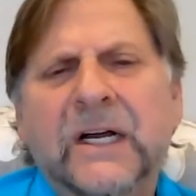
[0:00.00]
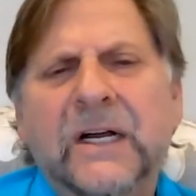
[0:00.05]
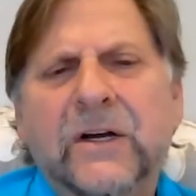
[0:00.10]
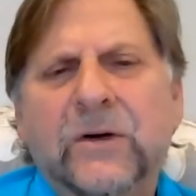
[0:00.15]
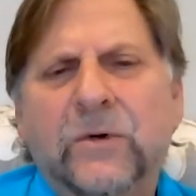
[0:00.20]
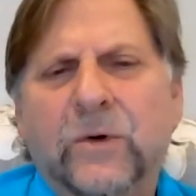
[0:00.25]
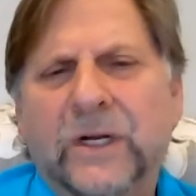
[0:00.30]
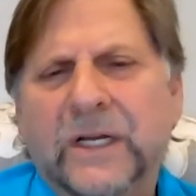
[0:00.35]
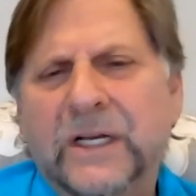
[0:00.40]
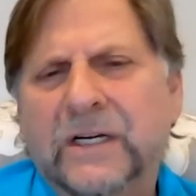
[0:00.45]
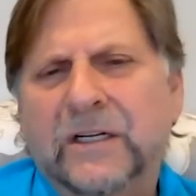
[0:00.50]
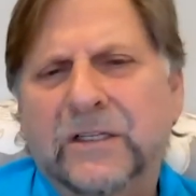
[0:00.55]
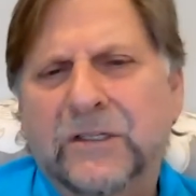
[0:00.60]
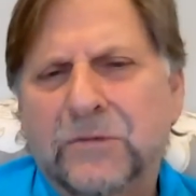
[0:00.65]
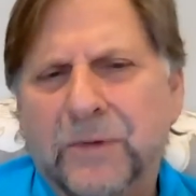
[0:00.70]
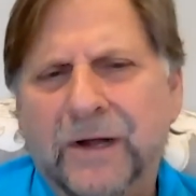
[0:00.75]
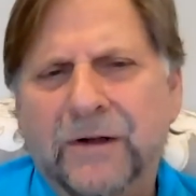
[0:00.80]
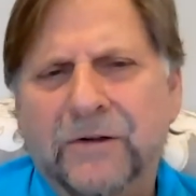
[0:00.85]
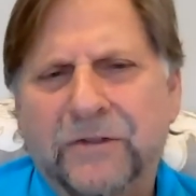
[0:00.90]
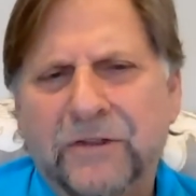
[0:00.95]
Working on
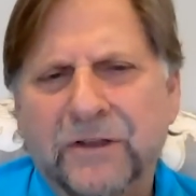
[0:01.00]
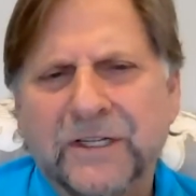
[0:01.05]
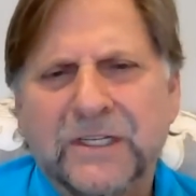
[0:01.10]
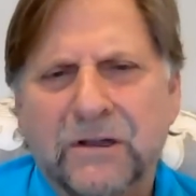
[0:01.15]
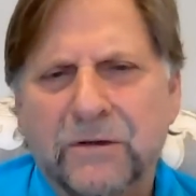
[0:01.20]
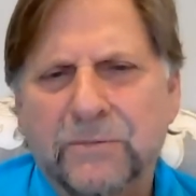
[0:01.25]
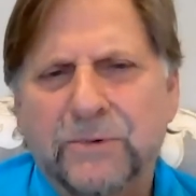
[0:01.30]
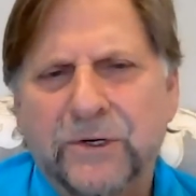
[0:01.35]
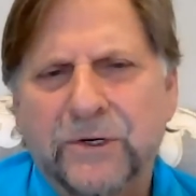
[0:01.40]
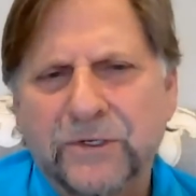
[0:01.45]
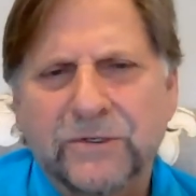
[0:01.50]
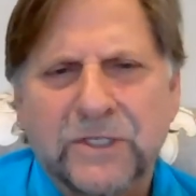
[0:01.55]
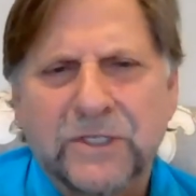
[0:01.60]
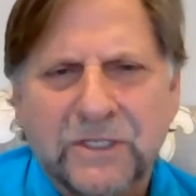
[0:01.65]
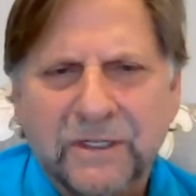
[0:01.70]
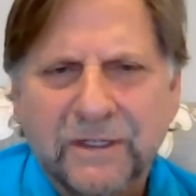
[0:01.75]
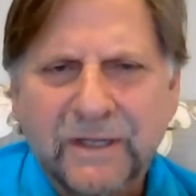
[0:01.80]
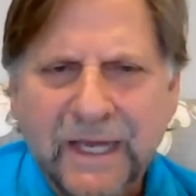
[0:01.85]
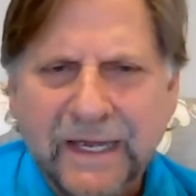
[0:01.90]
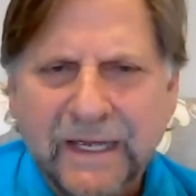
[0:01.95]
smaller things help reduce
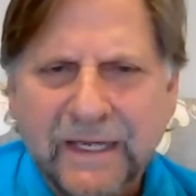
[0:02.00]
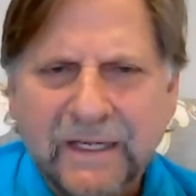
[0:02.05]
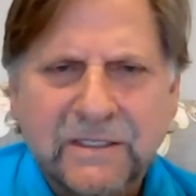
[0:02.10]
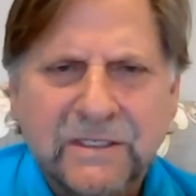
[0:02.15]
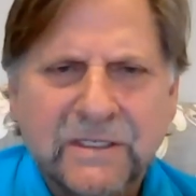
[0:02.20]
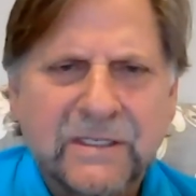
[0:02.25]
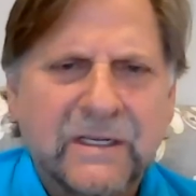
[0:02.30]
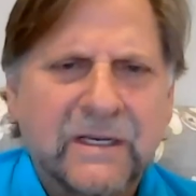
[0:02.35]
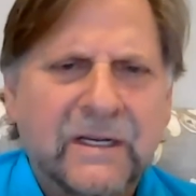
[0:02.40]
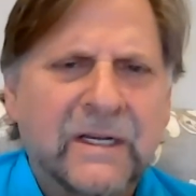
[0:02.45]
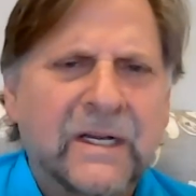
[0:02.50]
delays.